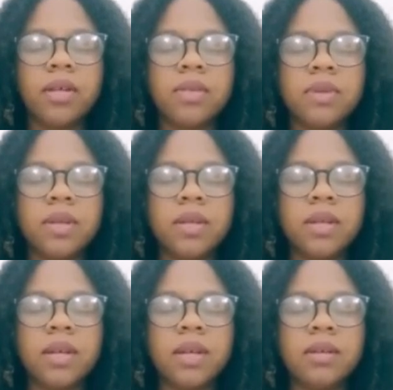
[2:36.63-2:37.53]
As we
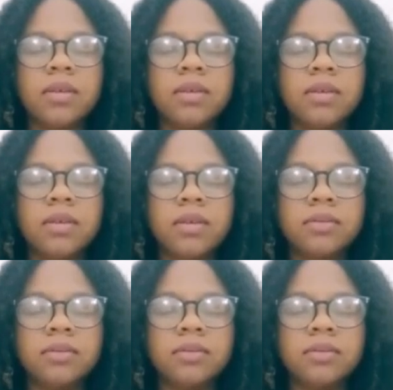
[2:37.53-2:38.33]
inhale,